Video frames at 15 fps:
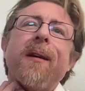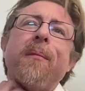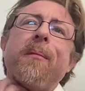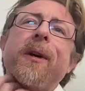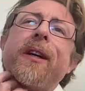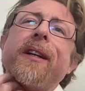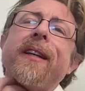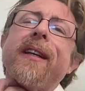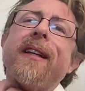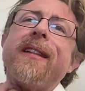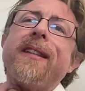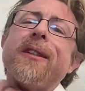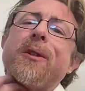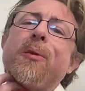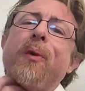but it
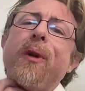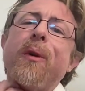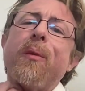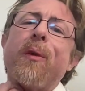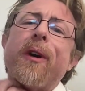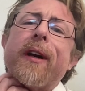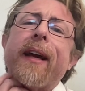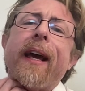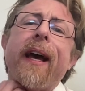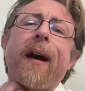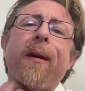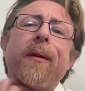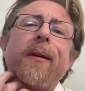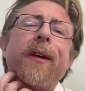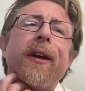just wouldn't work
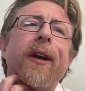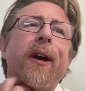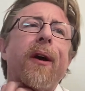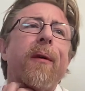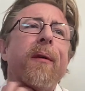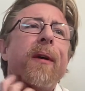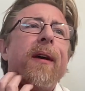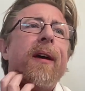out, you know?